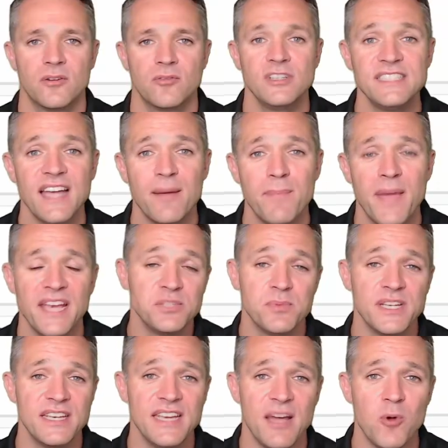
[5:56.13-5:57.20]
Restart
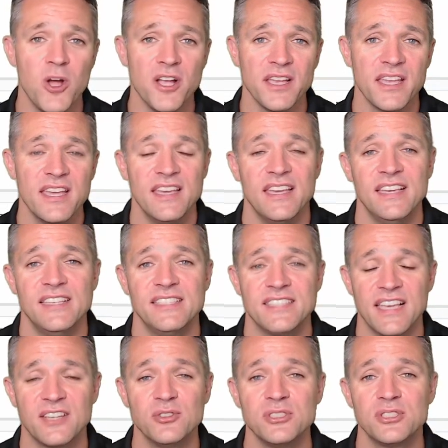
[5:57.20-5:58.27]
management network is
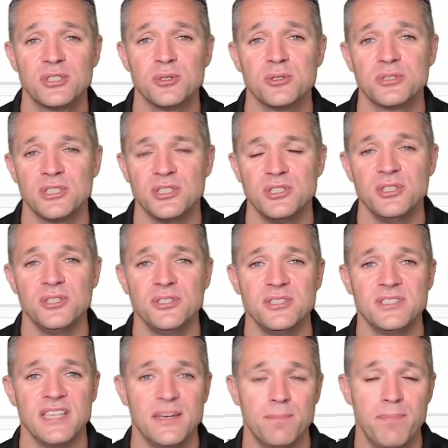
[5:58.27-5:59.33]
a good tool to use
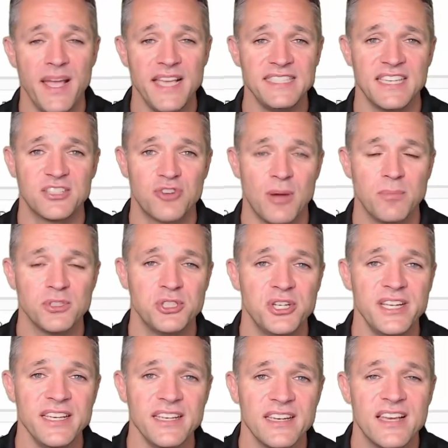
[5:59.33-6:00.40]
in basic
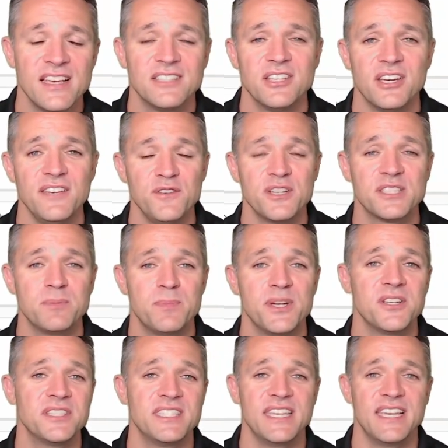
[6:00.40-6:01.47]
troubleshooting. So if you're
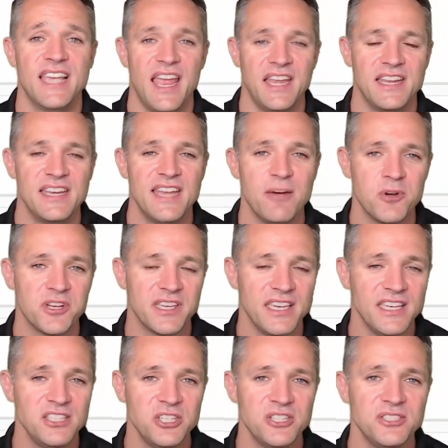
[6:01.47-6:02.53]
experiencing any network
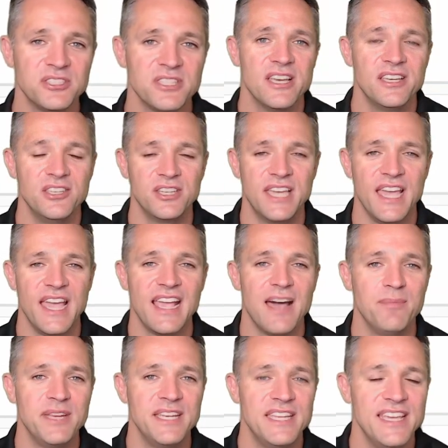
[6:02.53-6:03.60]
issues, you can come
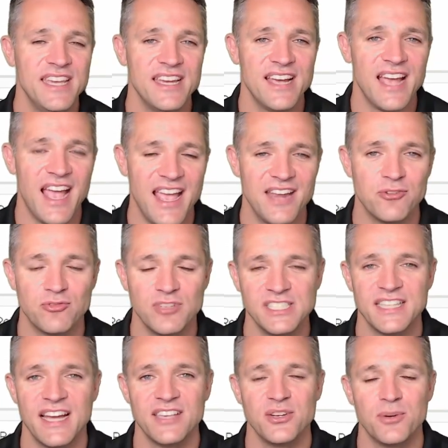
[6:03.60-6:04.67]
in here and
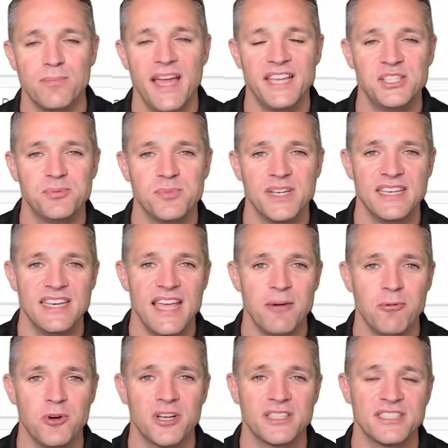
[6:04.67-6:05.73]
restart your management
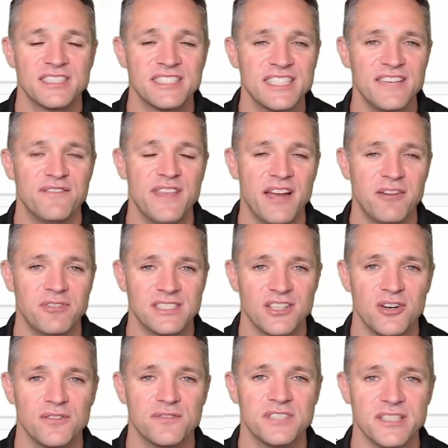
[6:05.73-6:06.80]
network to see if that
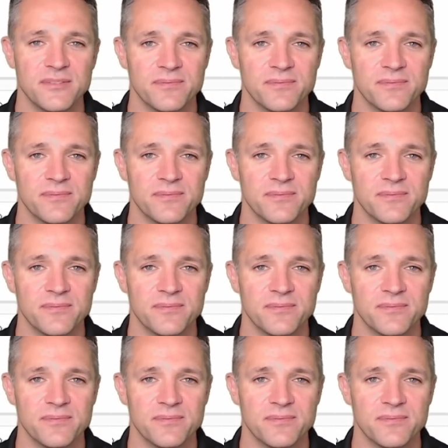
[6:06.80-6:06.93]
resolves it.